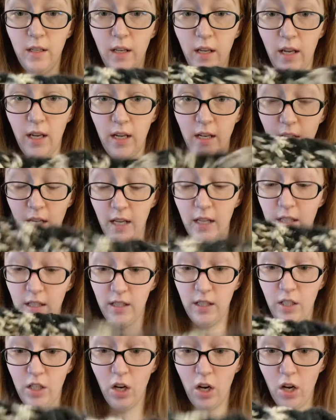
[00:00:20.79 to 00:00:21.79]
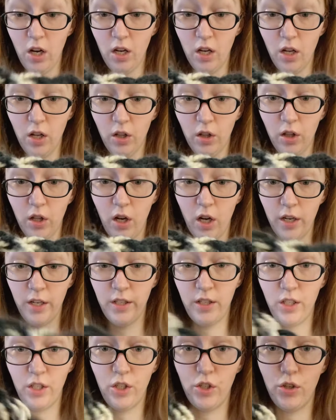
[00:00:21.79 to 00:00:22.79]
And it's got a lot
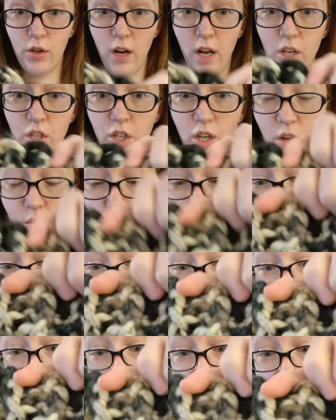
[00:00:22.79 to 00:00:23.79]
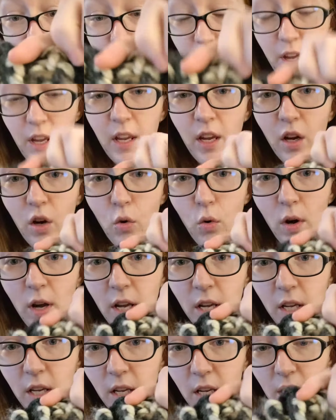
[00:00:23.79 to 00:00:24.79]
of stretch, and with the Thick and
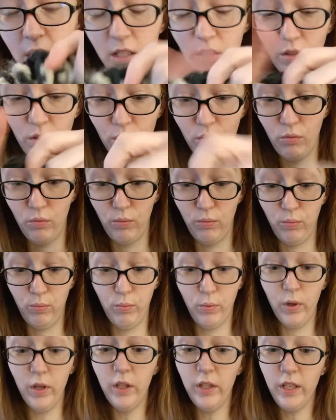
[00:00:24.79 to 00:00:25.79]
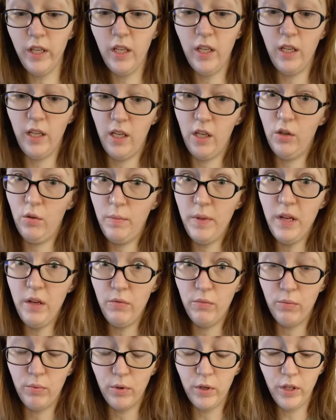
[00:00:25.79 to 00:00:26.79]
Quick, it'll
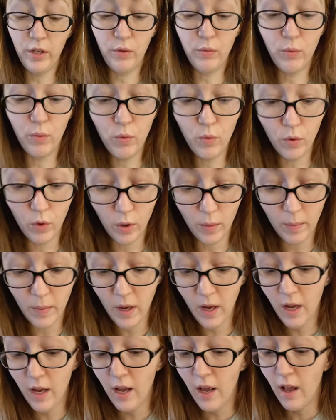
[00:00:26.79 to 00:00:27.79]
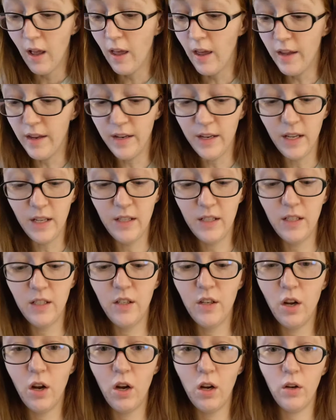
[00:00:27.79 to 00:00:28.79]
be really warm. It's
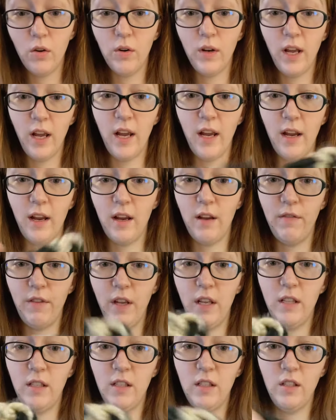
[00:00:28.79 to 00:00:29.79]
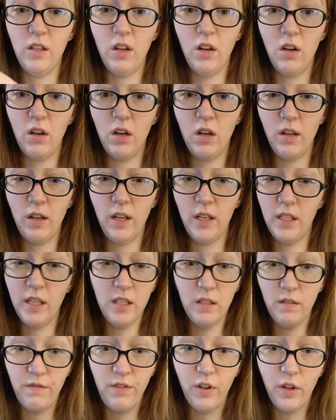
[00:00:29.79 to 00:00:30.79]
not gonna have, it
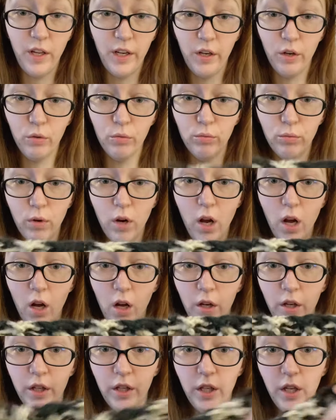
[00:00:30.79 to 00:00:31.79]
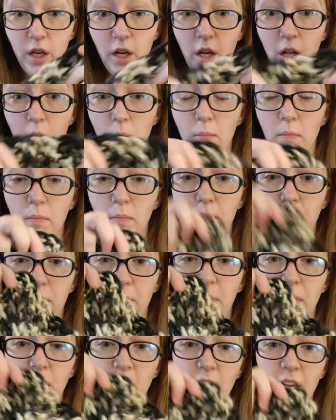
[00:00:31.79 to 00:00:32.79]
doesn't feel like a rug,
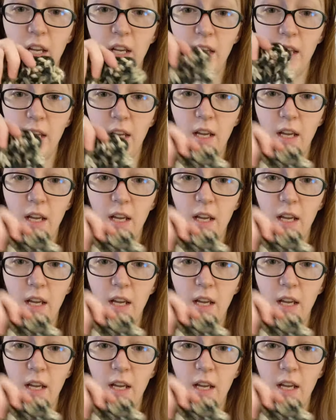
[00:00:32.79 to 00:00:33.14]
but,